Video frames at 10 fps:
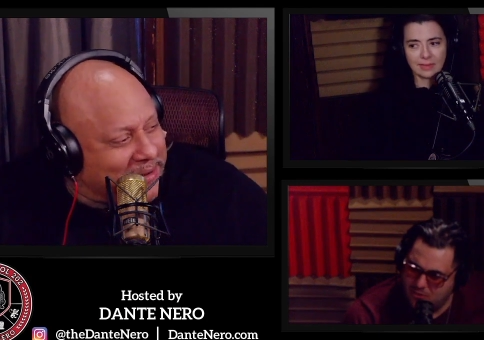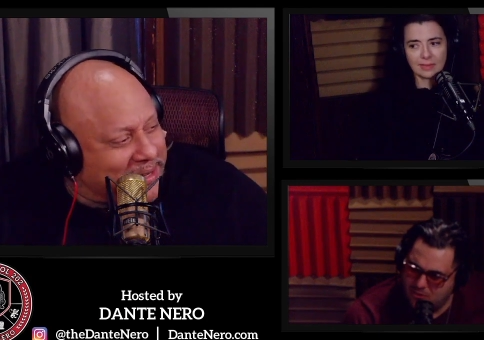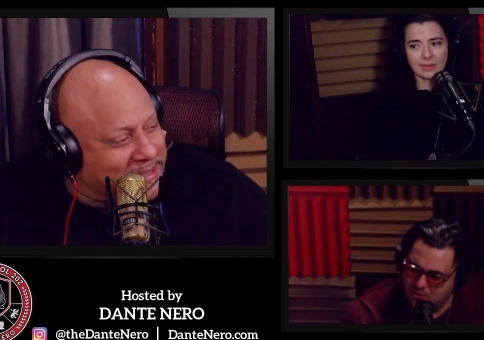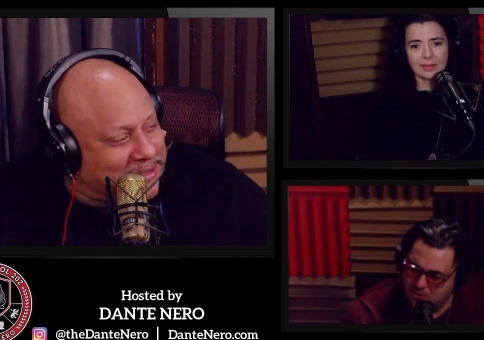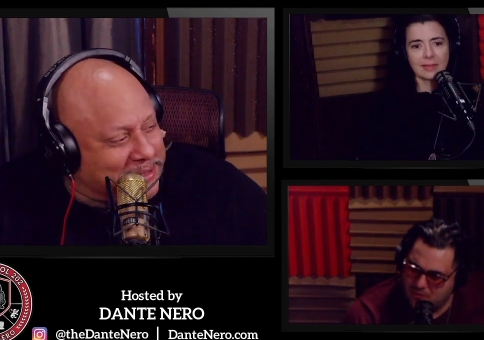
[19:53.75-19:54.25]
Speaker 1: You
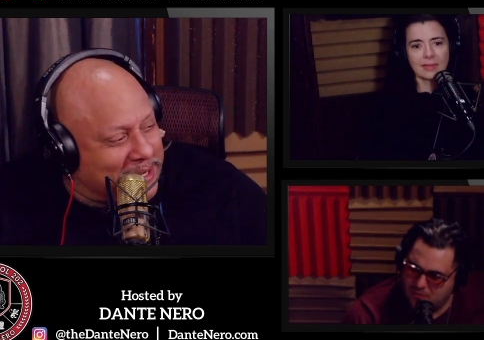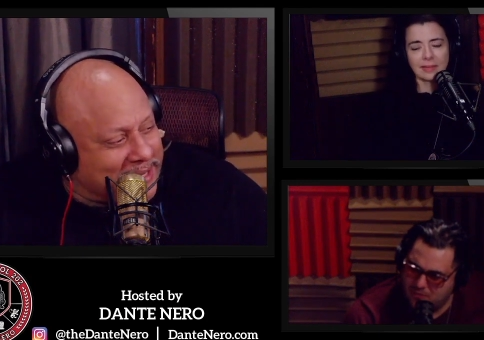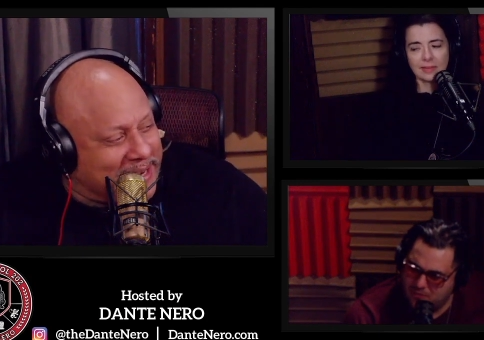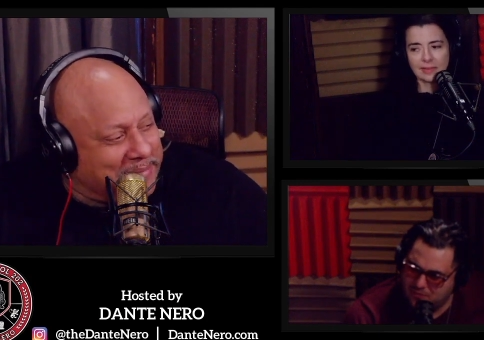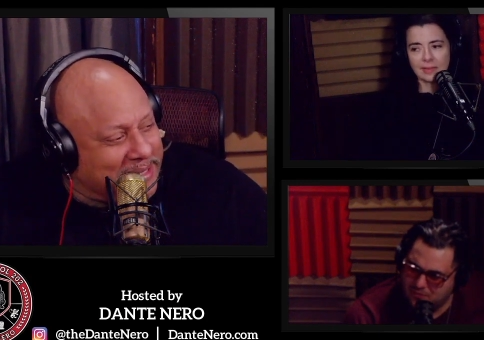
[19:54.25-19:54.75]
because you're
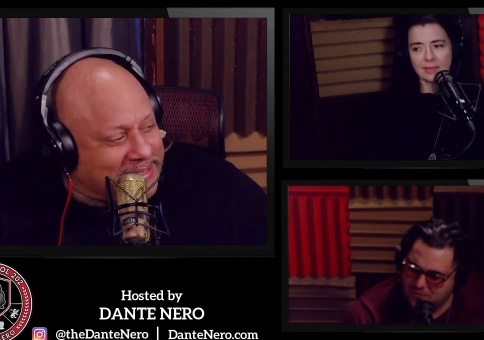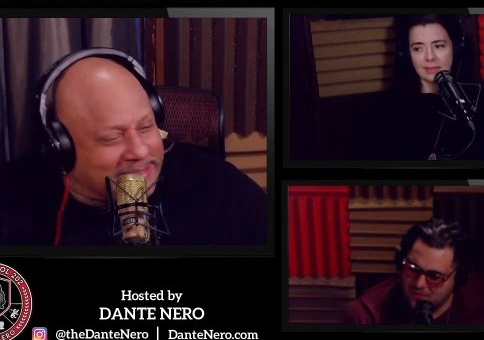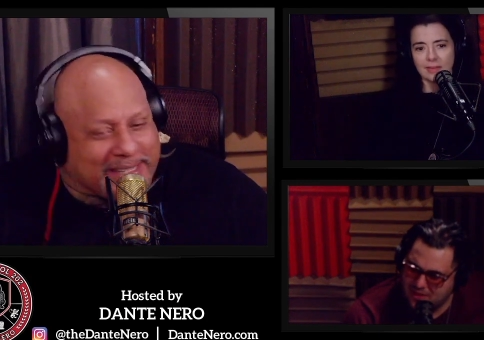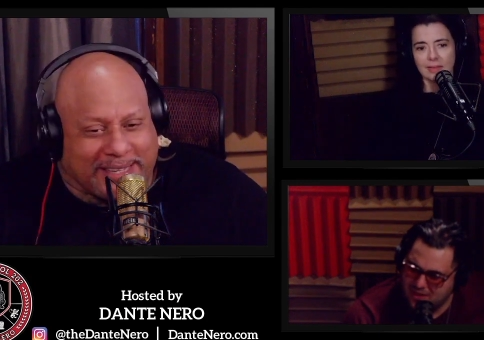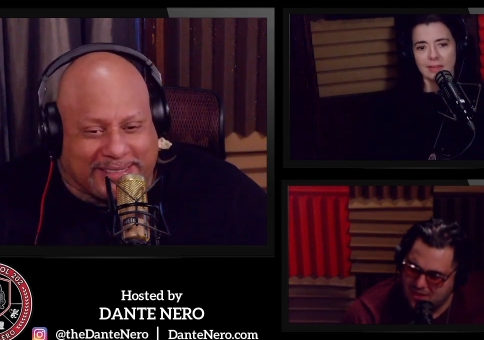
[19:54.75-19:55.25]
looking at me
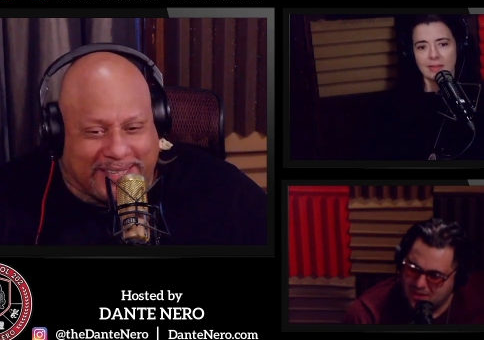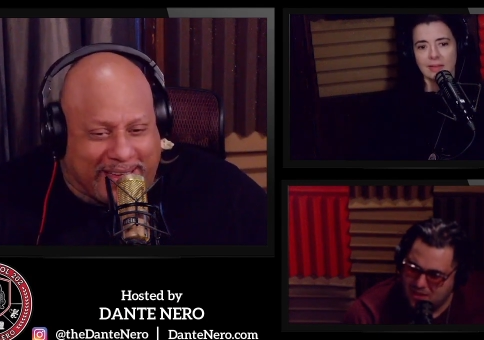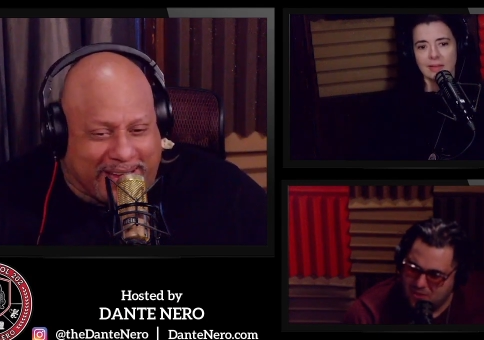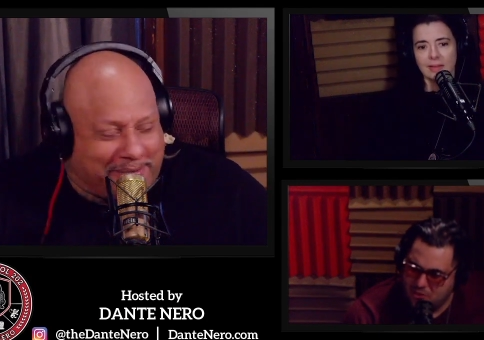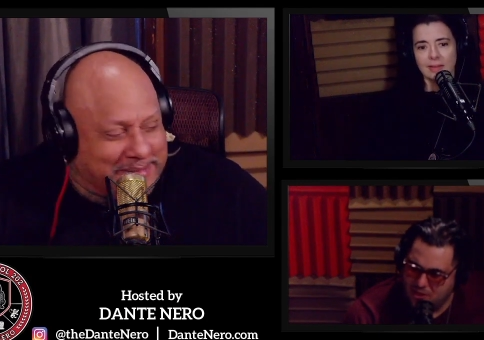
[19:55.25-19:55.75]
disgusted,
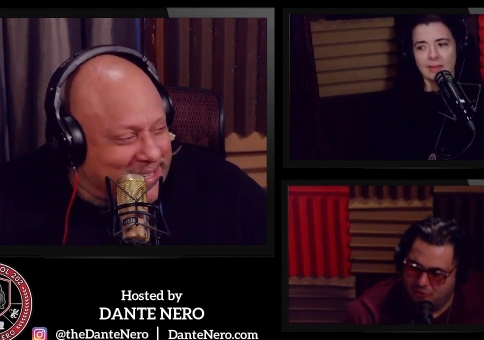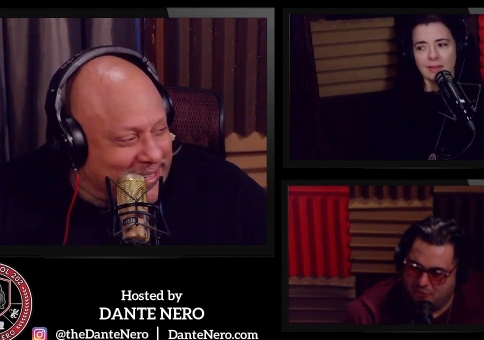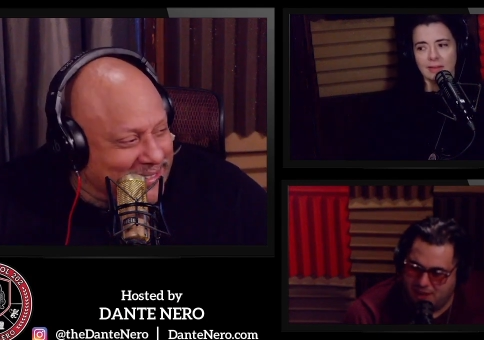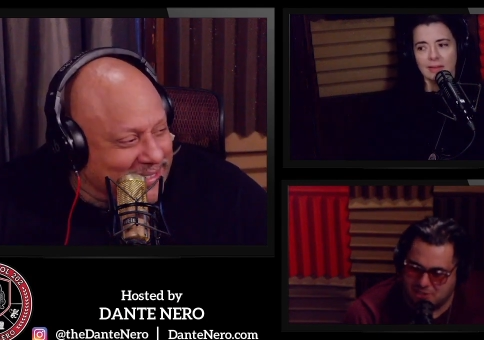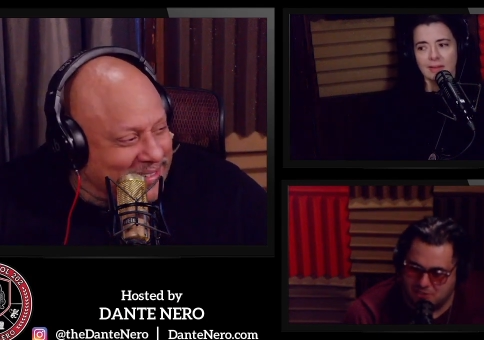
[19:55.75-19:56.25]
like I'm. Well, a
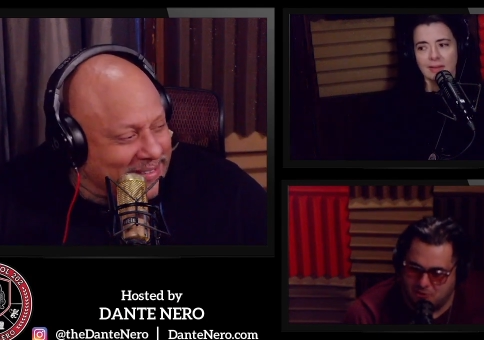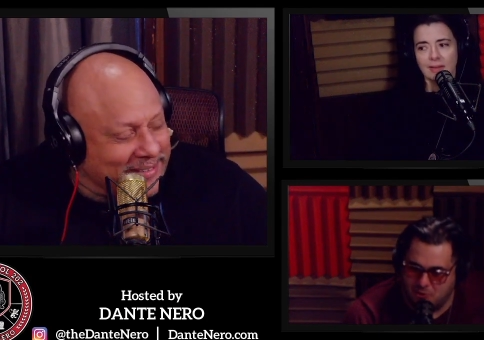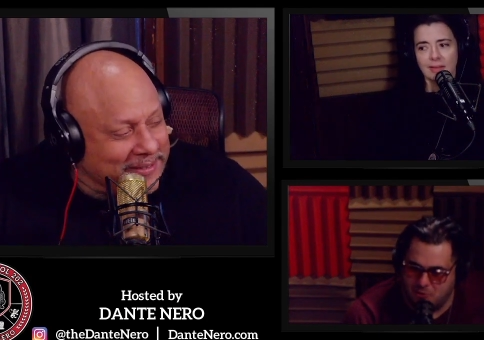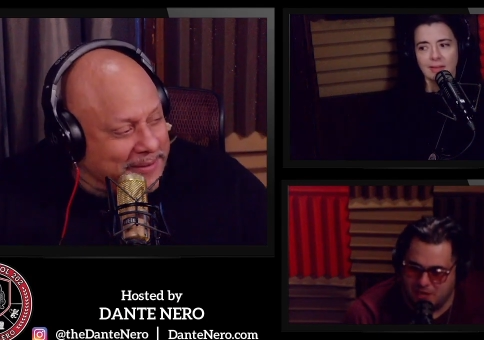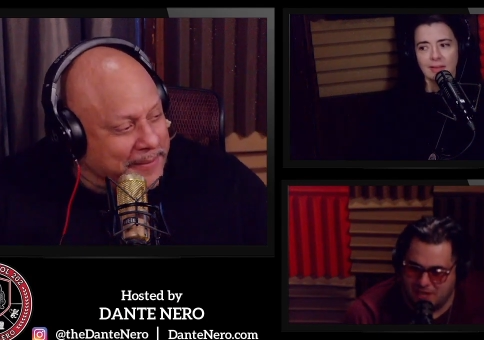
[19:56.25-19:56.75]
festival
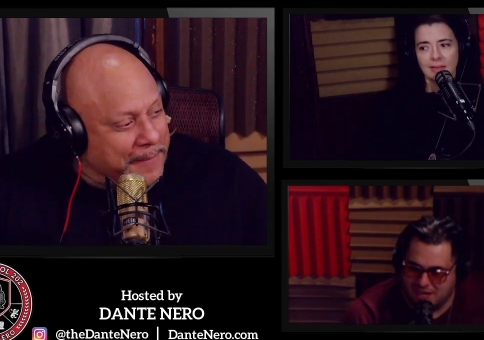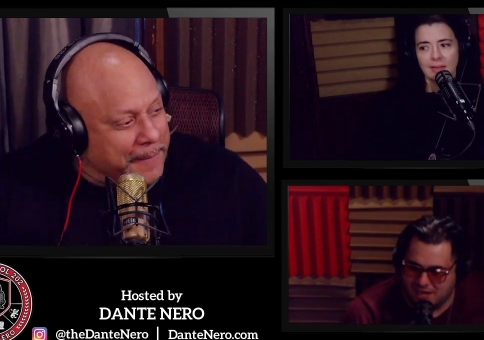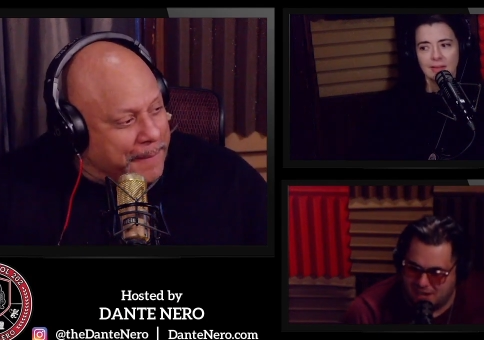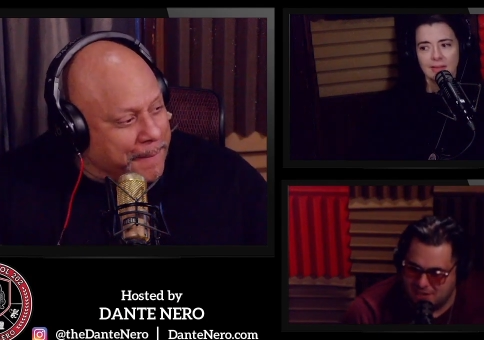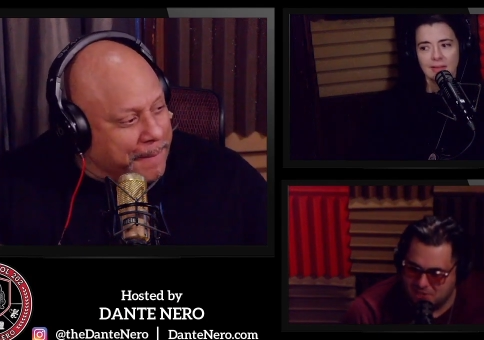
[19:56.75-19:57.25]
Speaker 2: would be like a
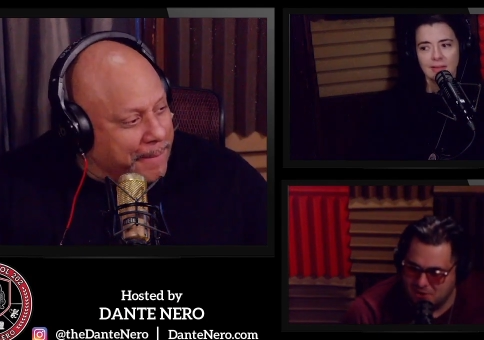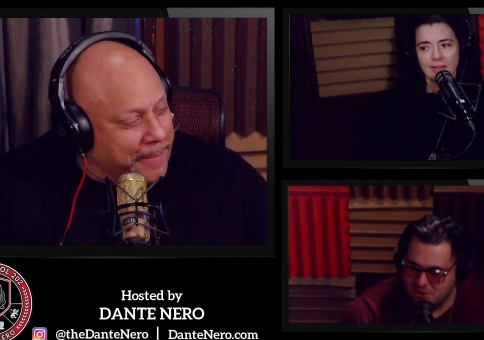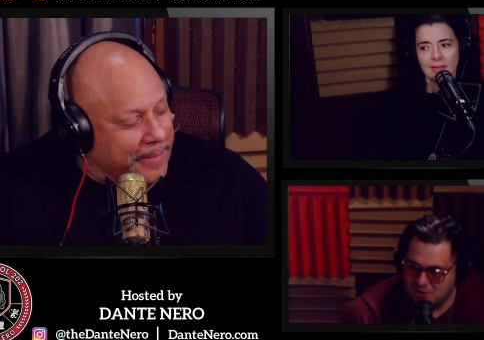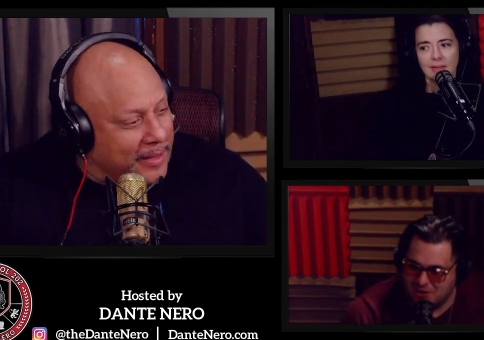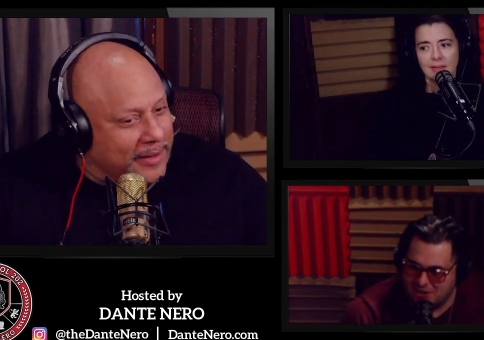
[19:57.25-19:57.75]
concert
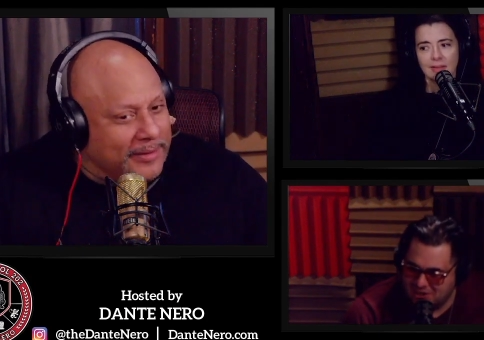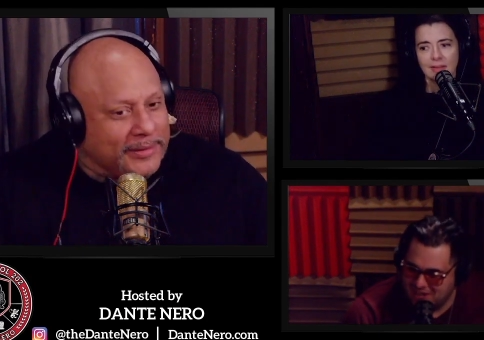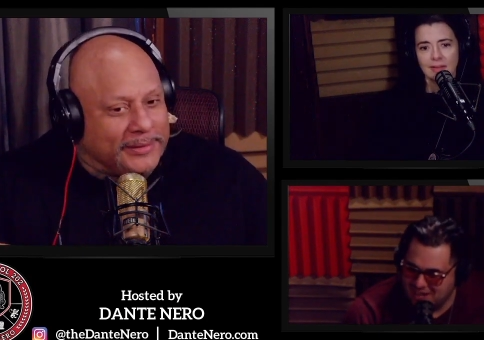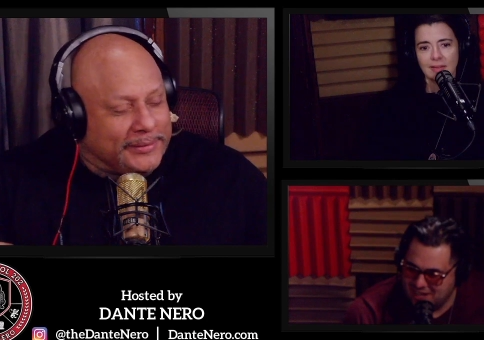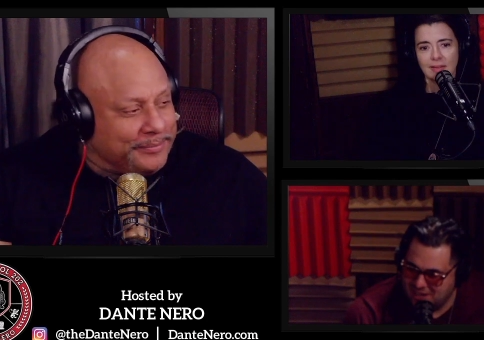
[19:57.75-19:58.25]
or a,
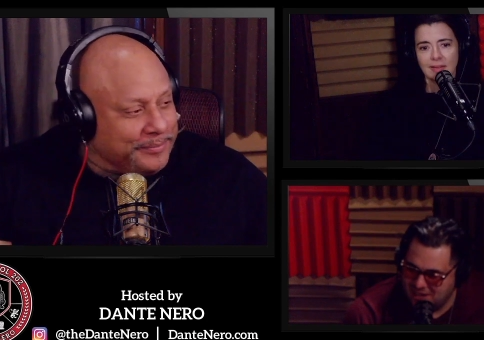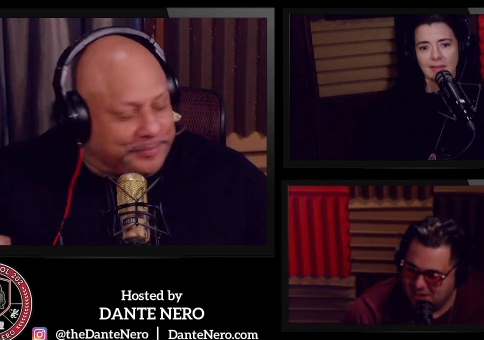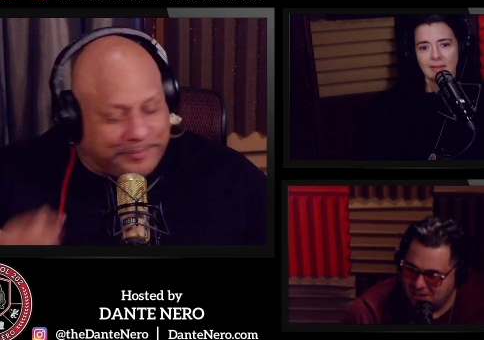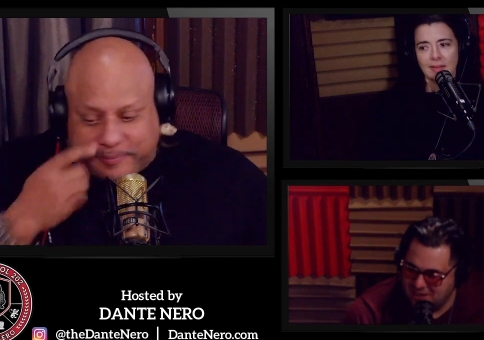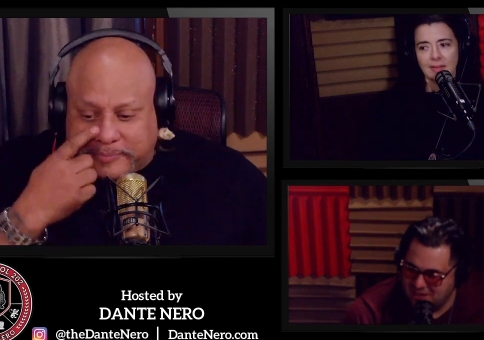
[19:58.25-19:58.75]
like. A,
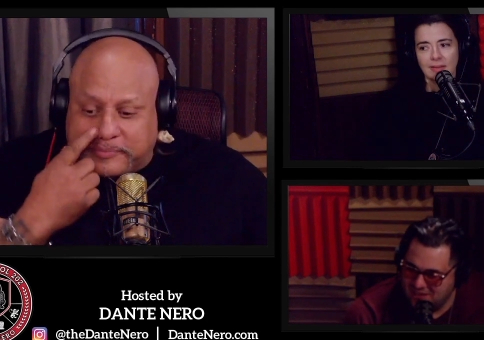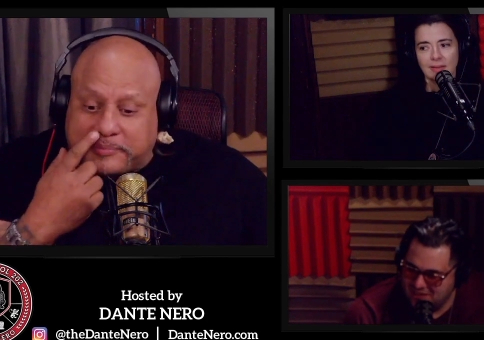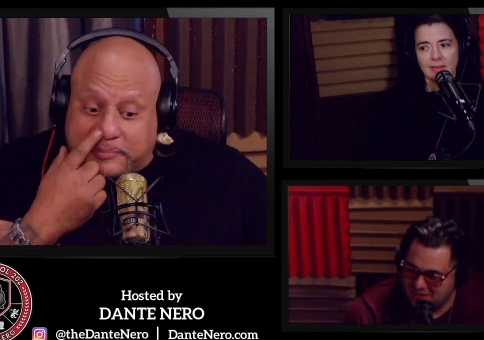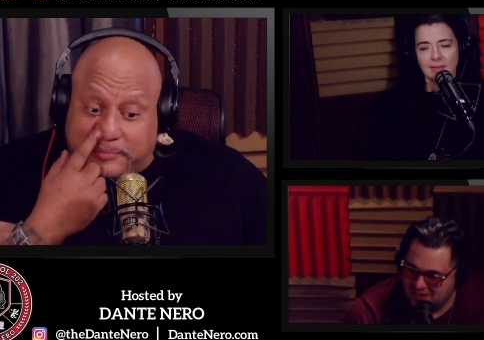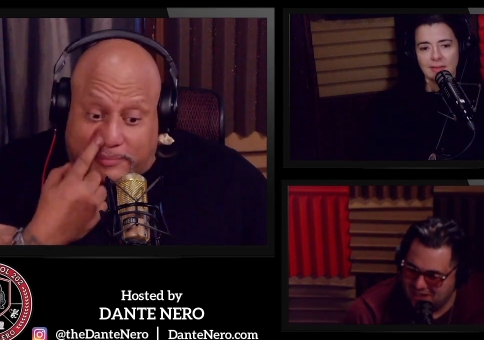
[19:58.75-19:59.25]
uh,
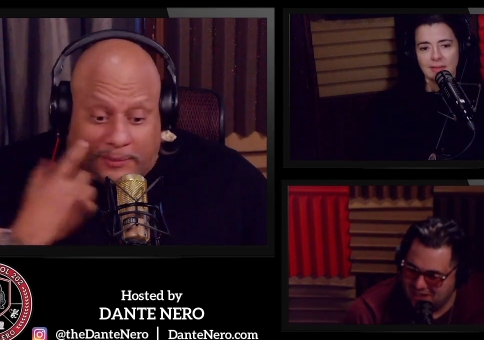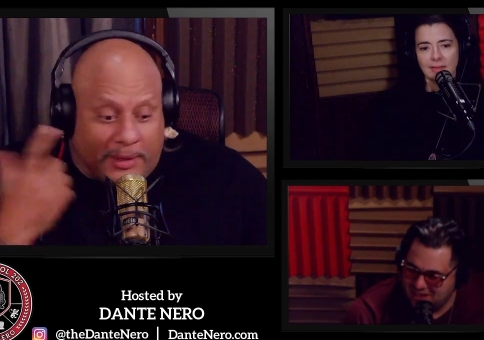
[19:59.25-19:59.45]
like